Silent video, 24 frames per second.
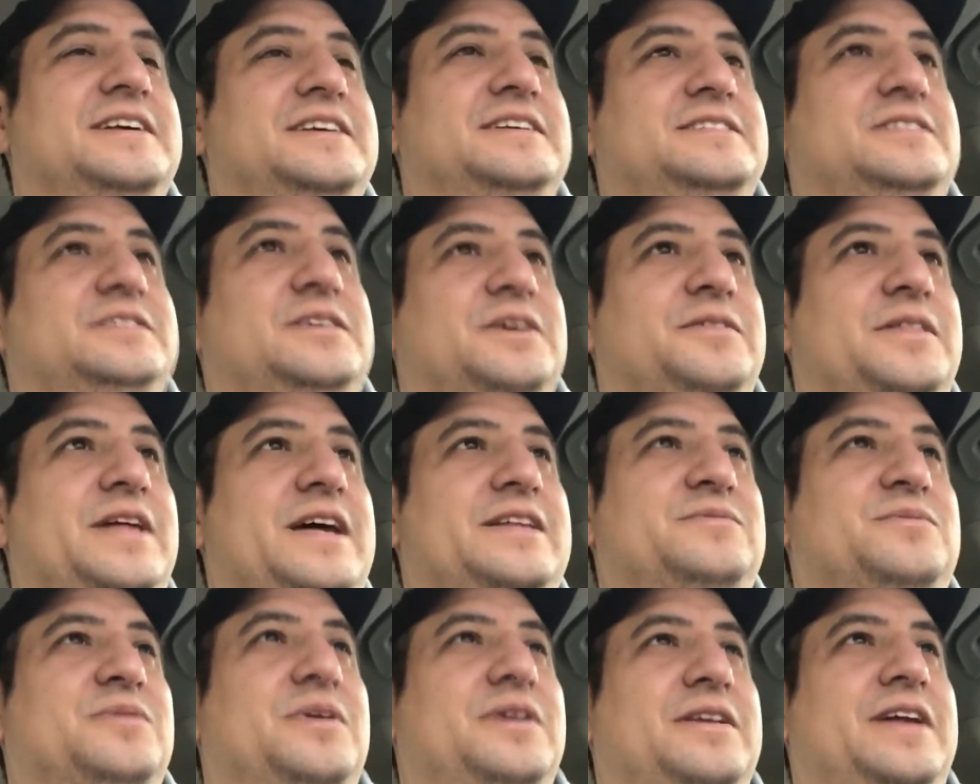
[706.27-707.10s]
So
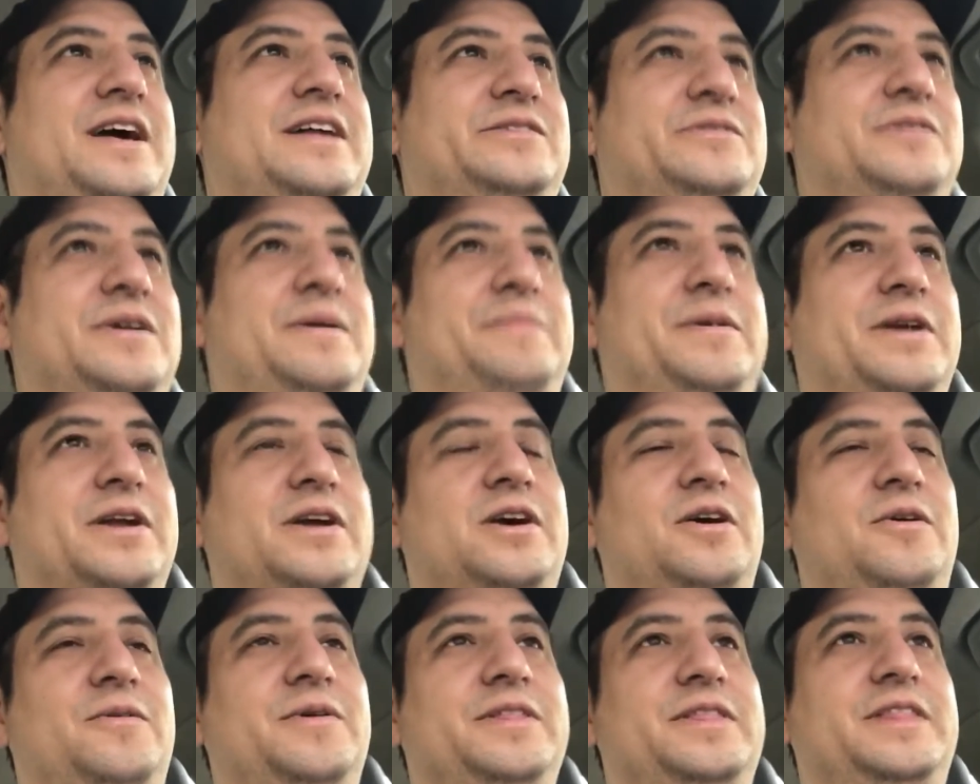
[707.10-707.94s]
that's what I'm going
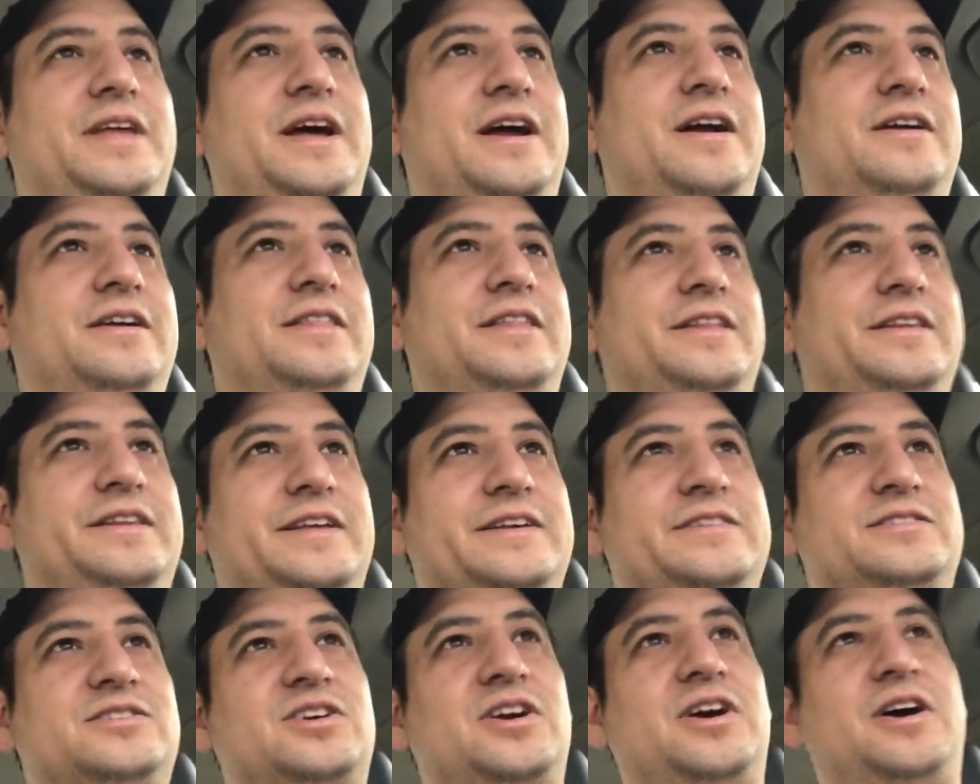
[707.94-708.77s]
to go with there: the
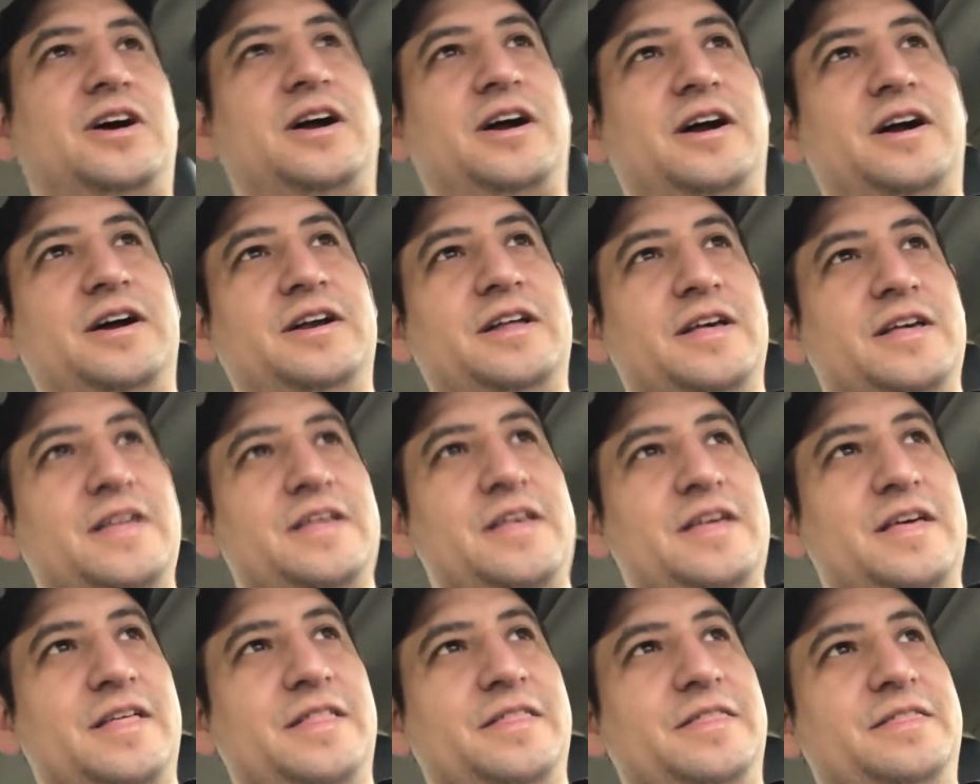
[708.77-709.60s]
discard,
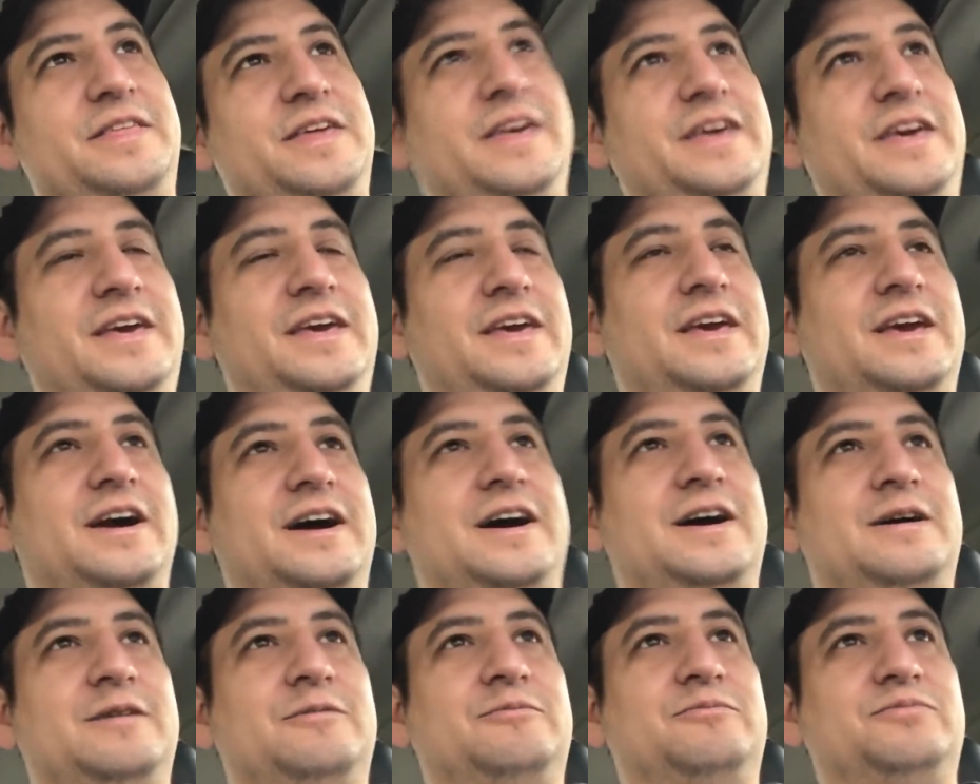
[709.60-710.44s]

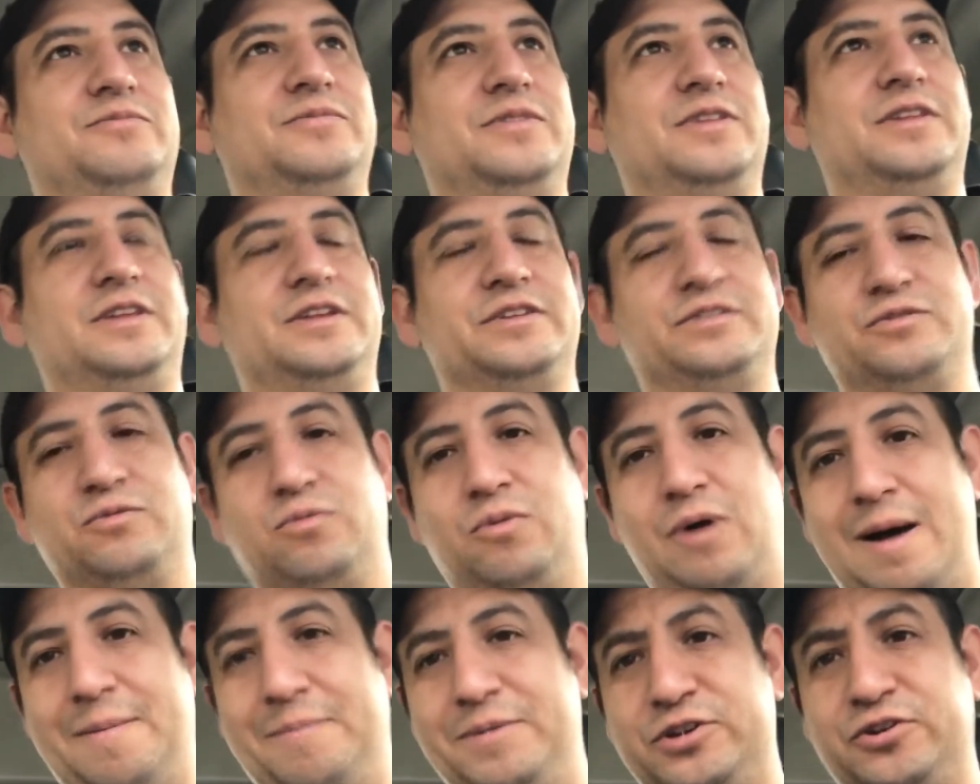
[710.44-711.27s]
the
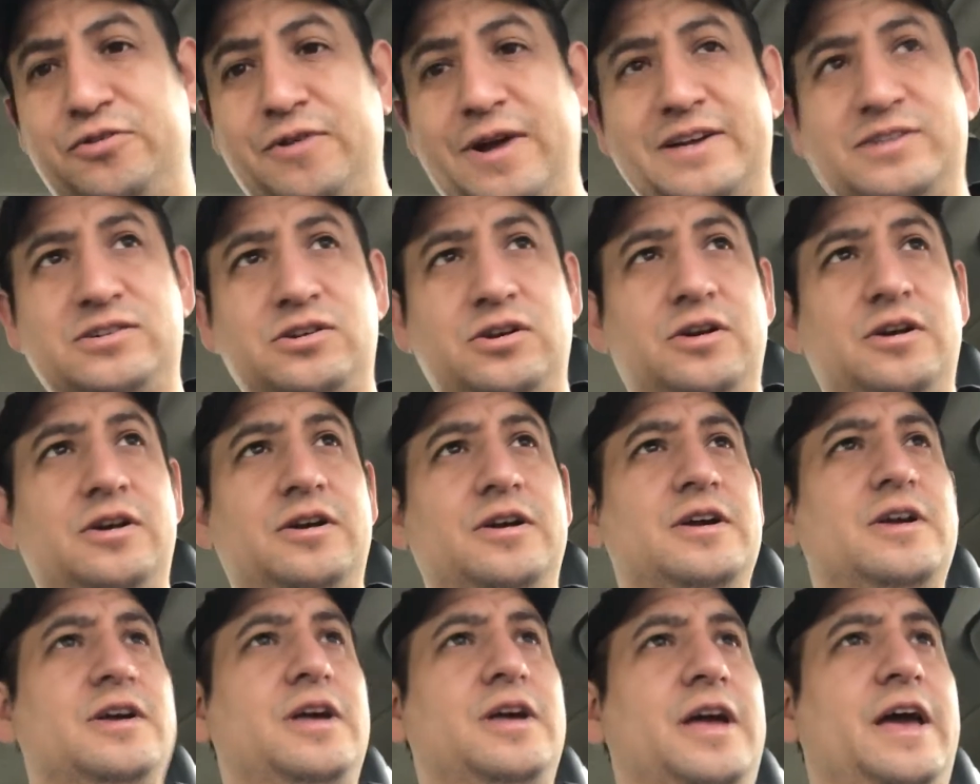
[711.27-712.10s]
swap a treasure,
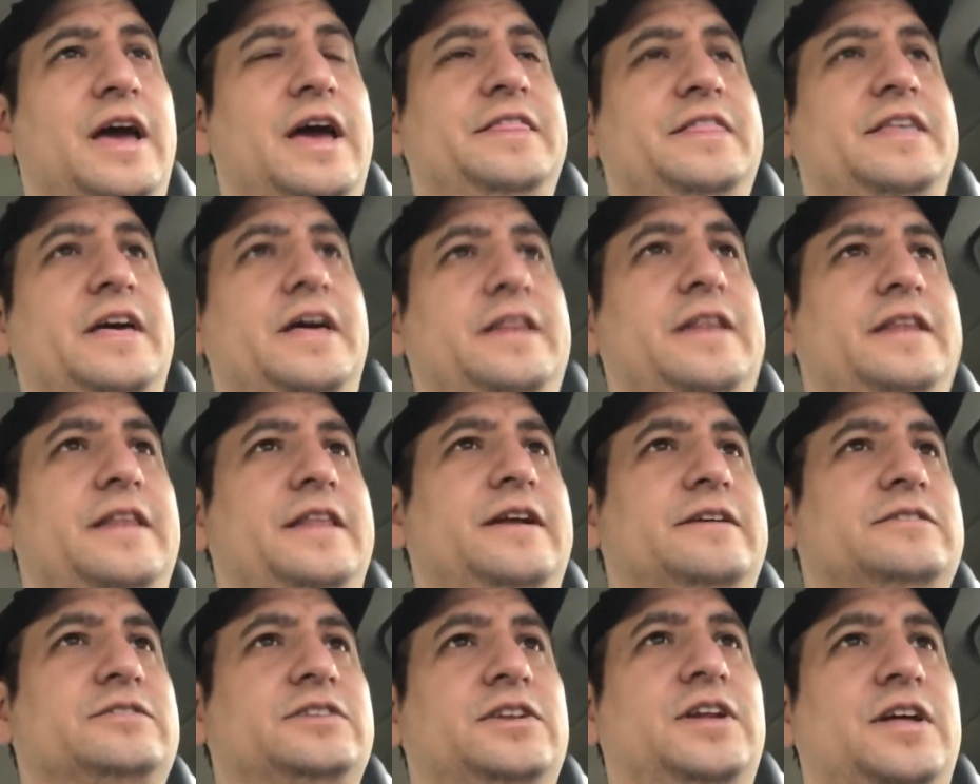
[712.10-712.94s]
and then
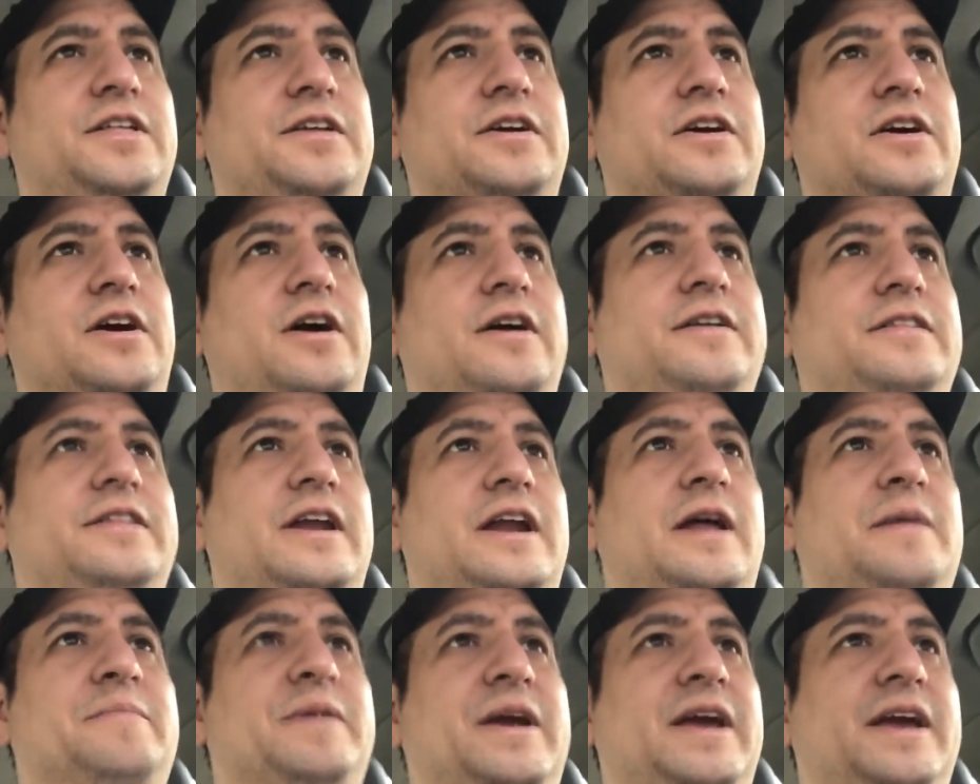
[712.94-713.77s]
there's another card
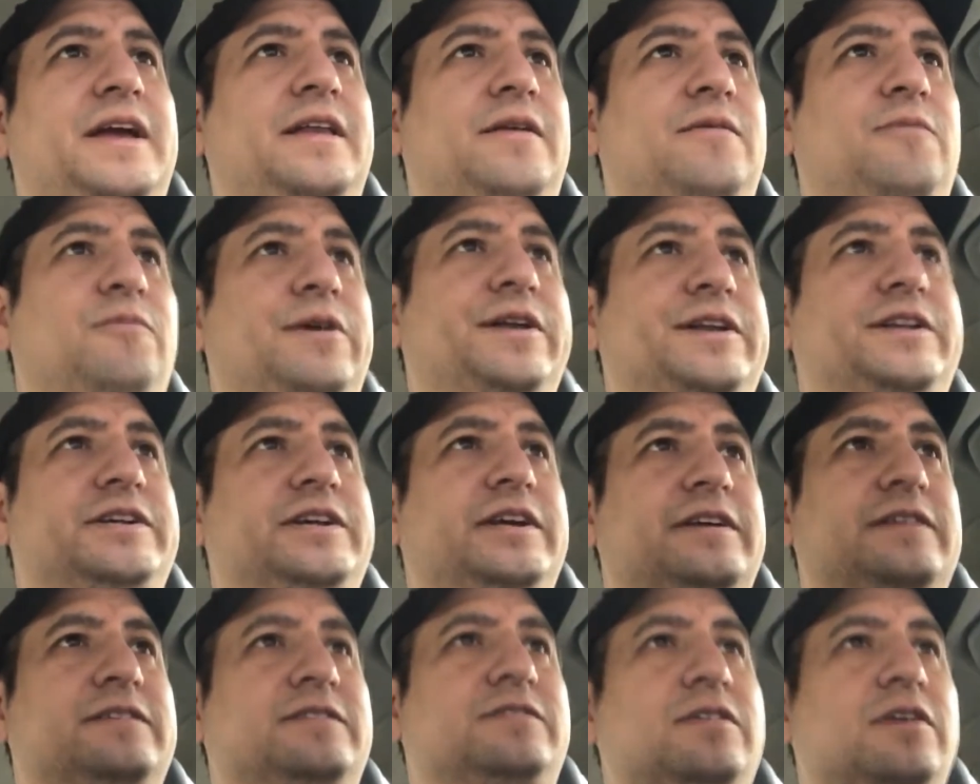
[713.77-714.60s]
that I made, which
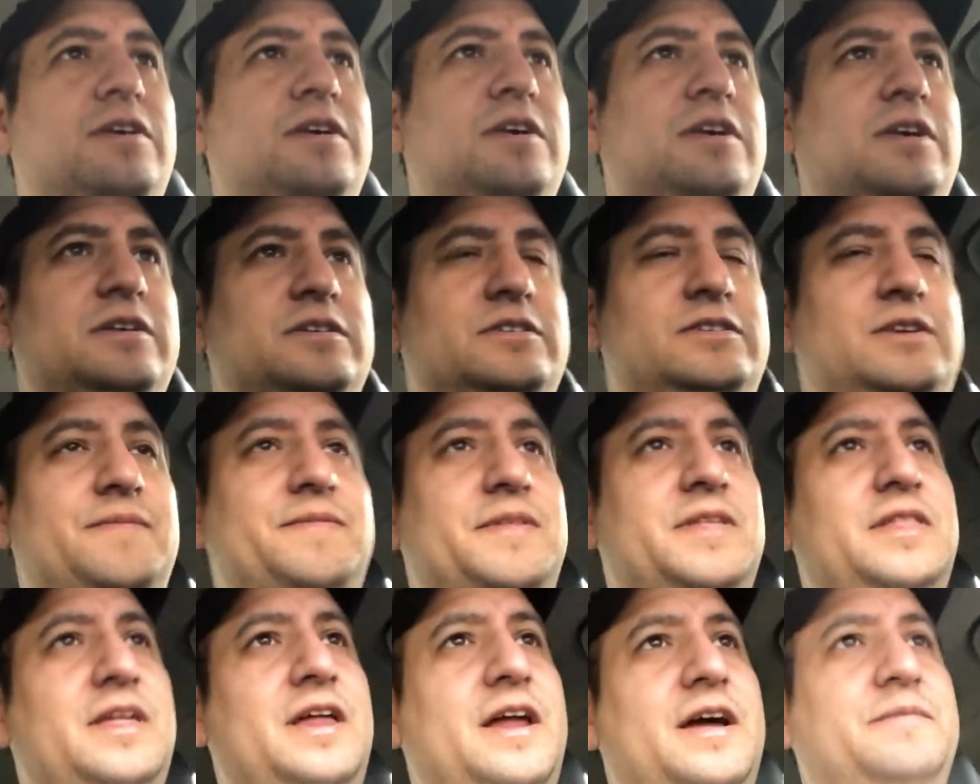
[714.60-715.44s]
is
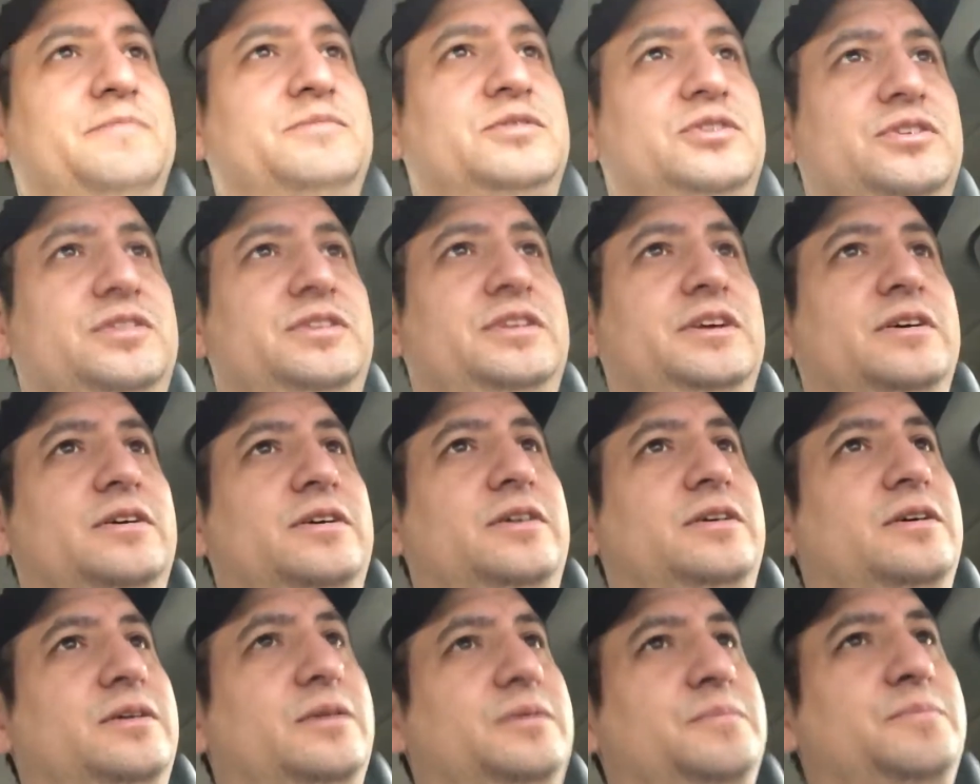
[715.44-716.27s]
something that I'm
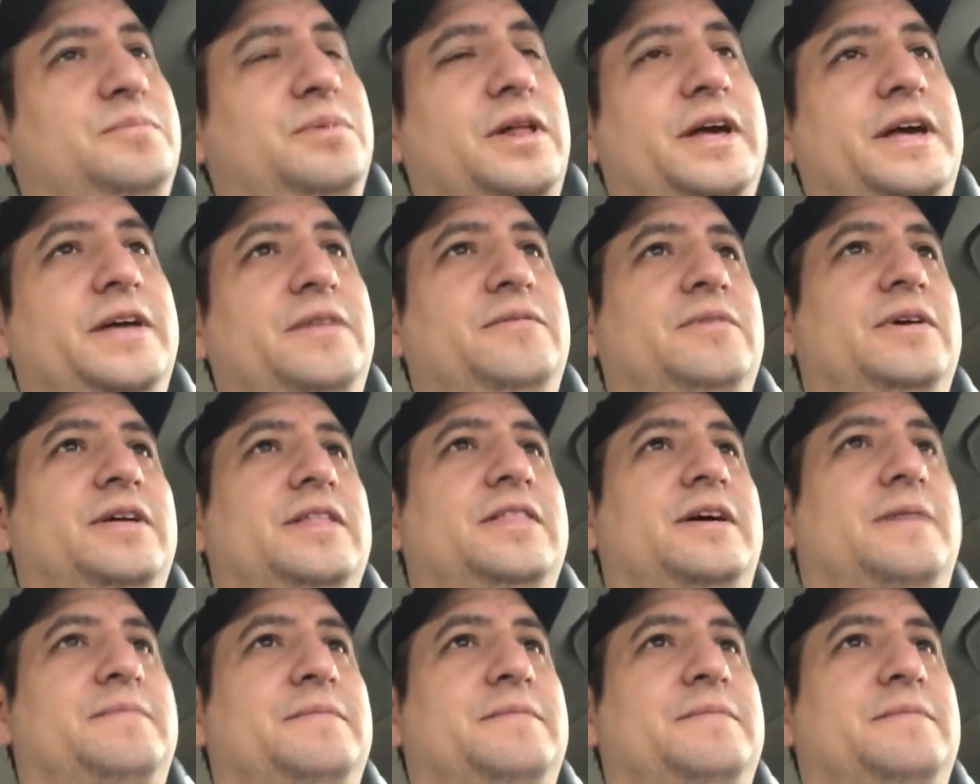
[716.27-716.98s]
still playing with.